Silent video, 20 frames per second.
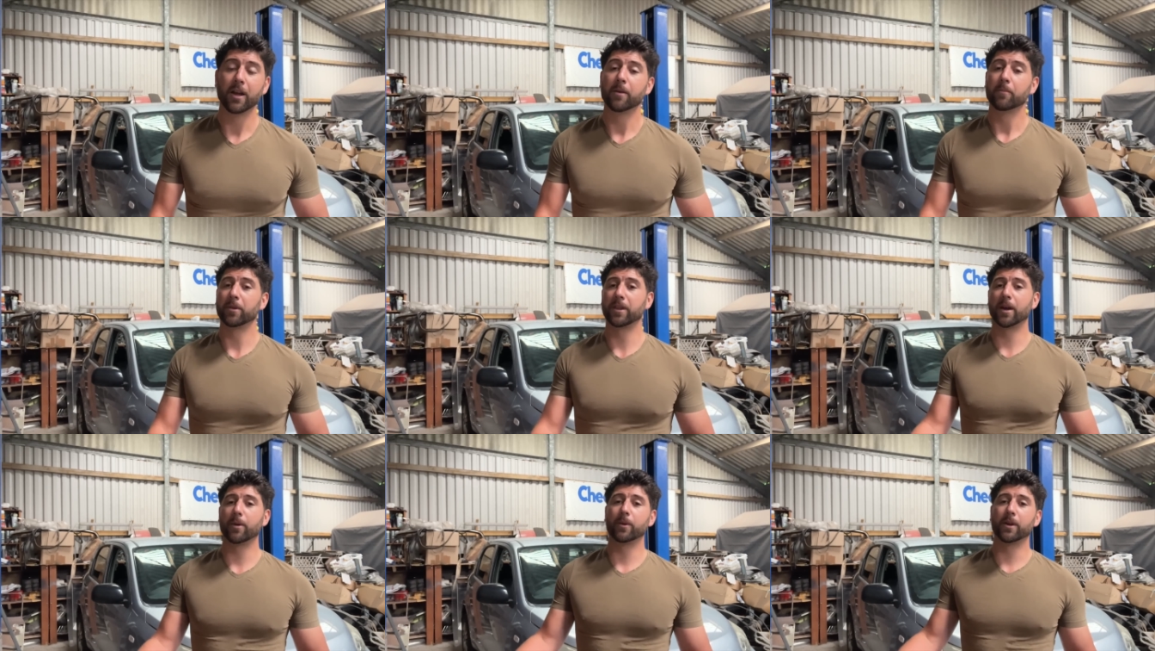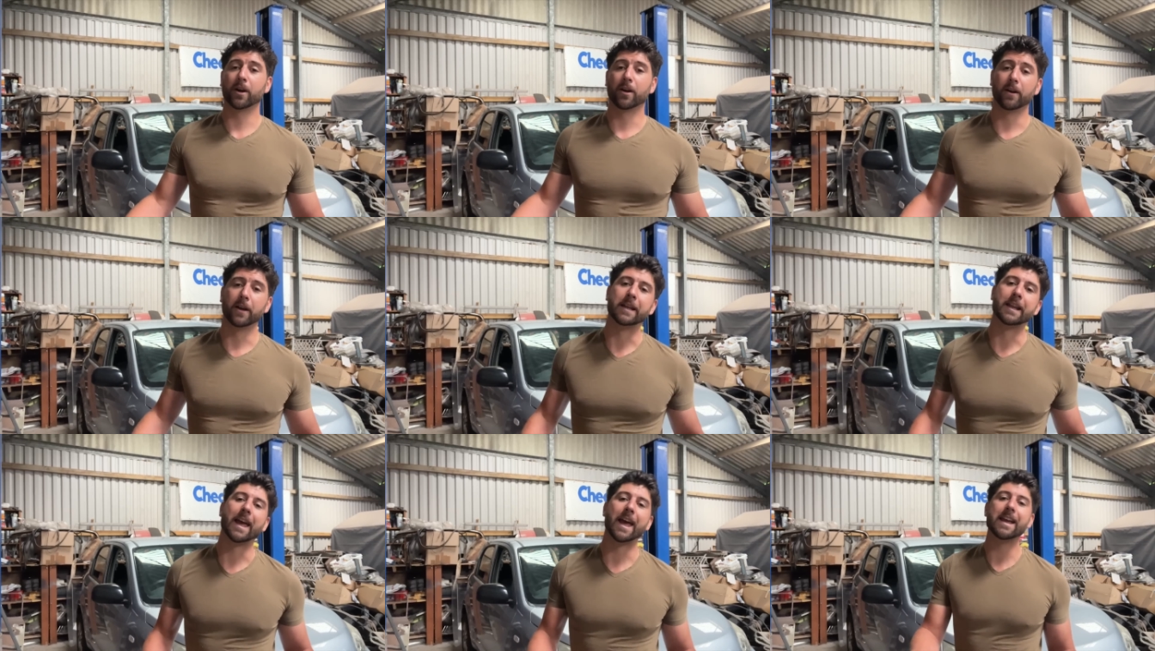But there we are,
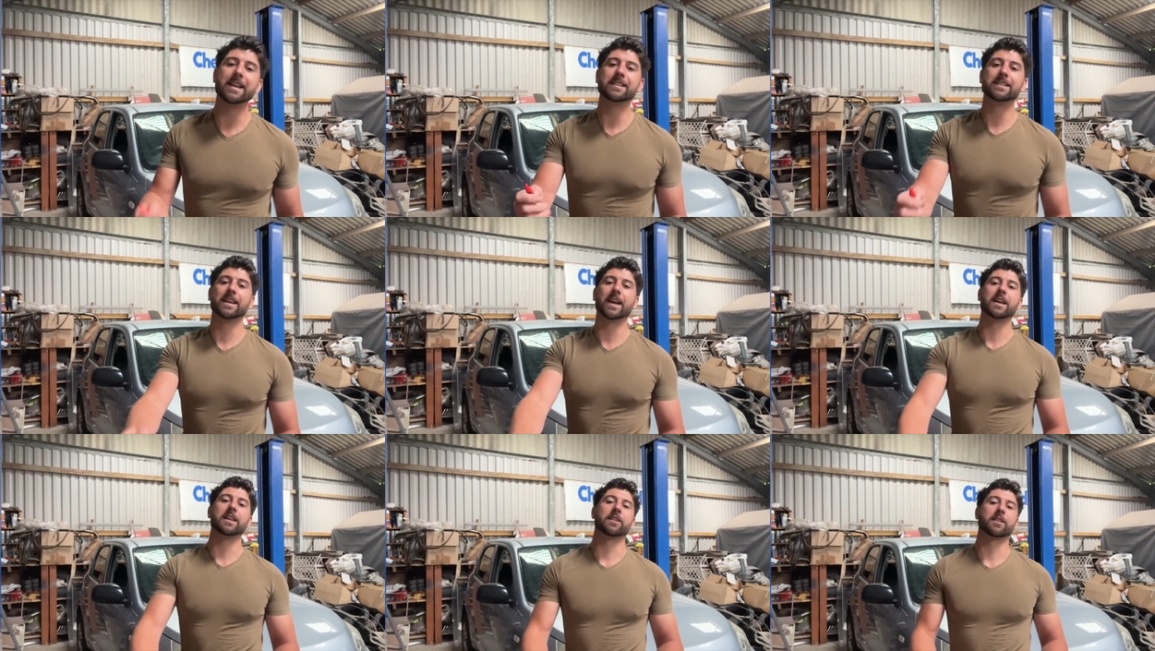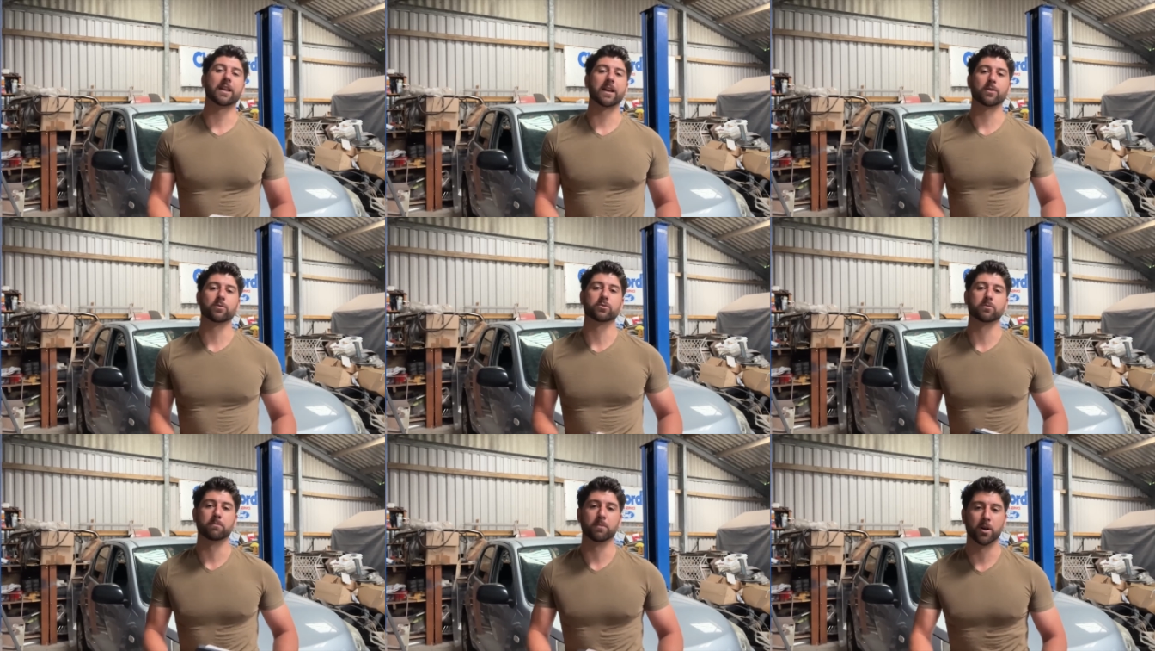an
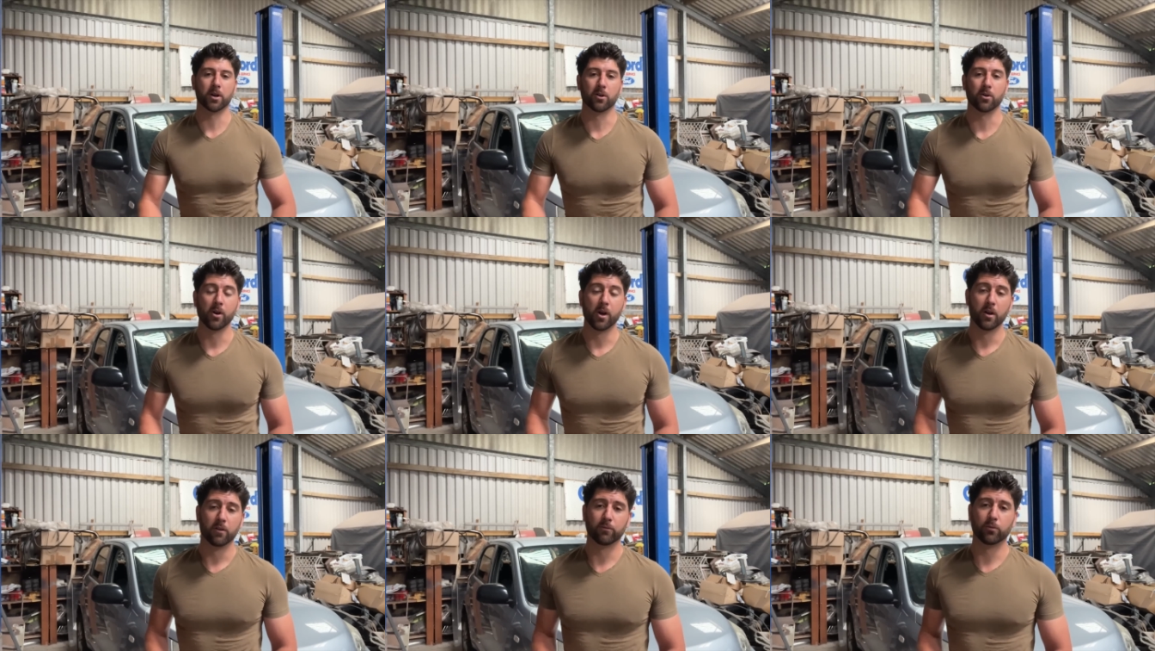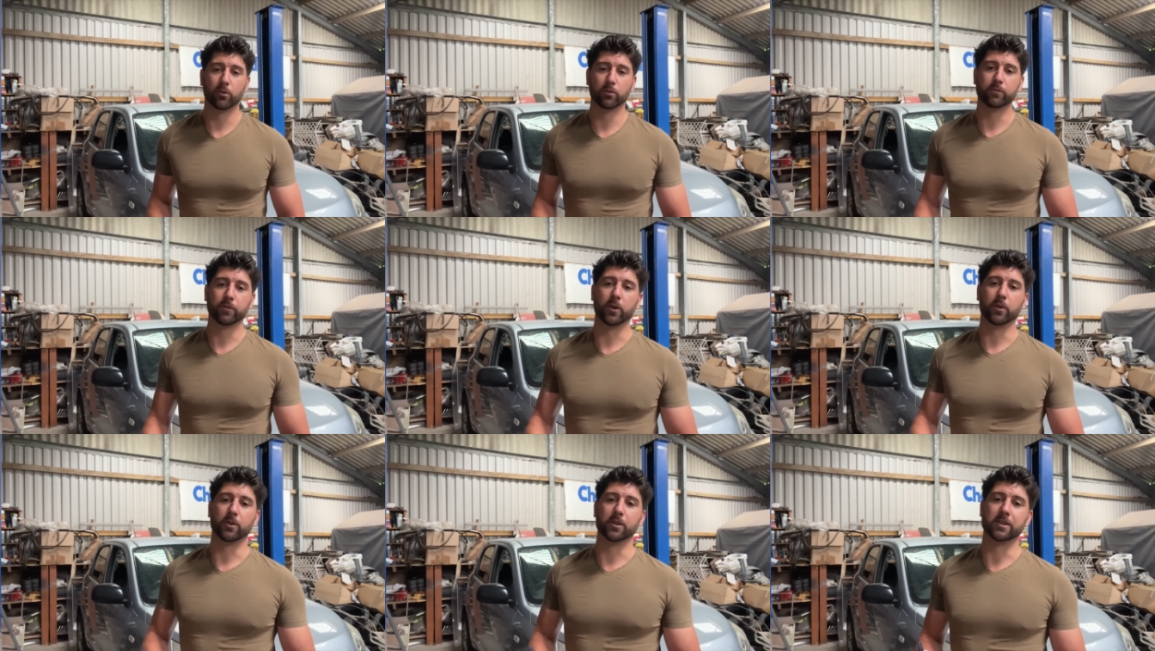88,000 mile Ford
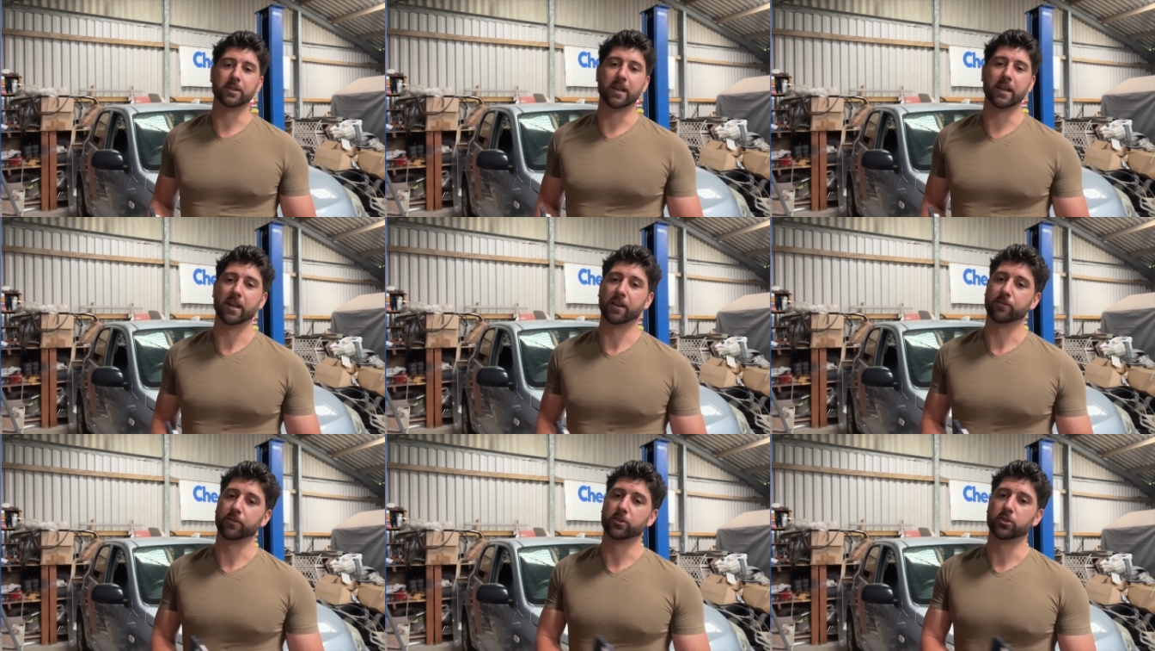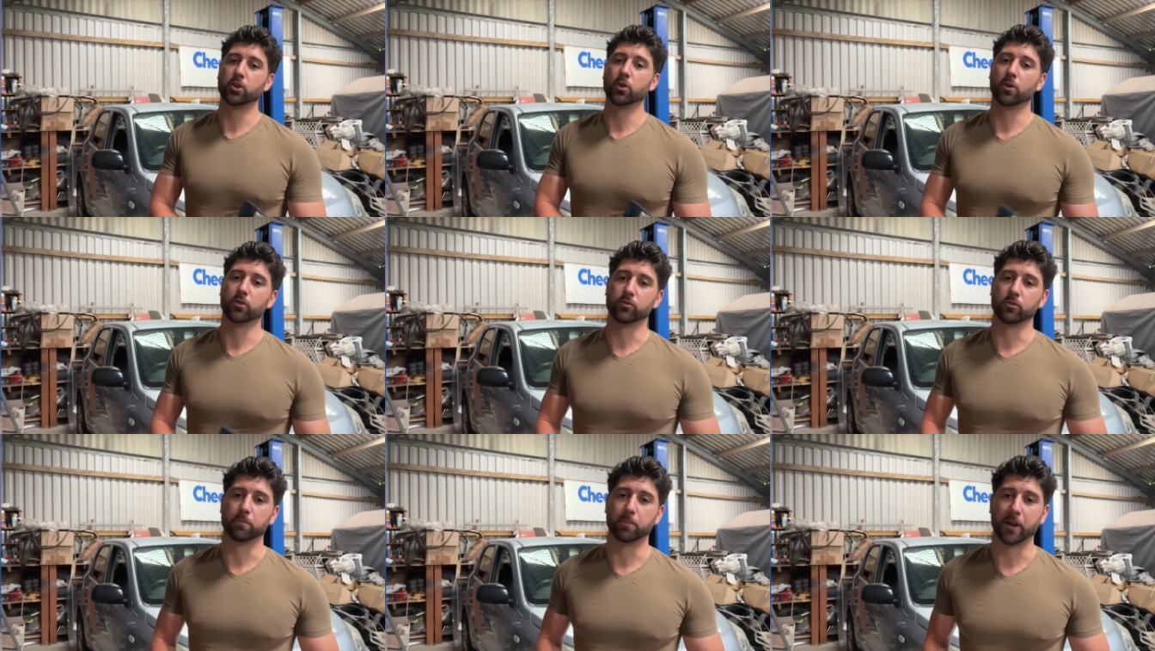Focus Ghia for
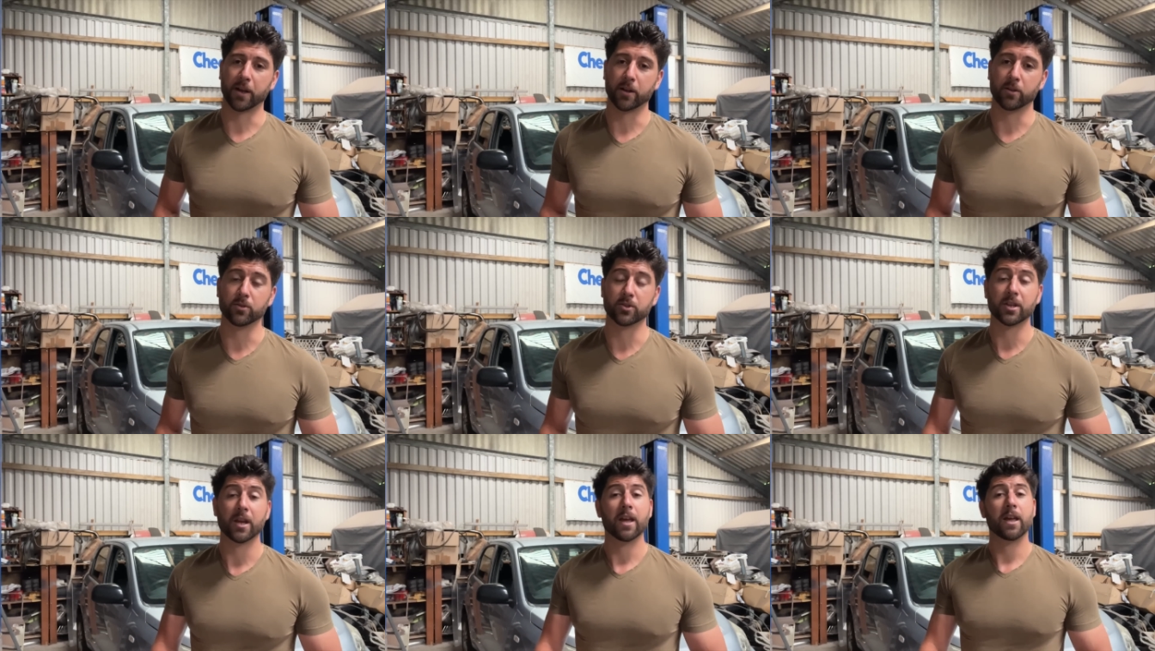200 pounds.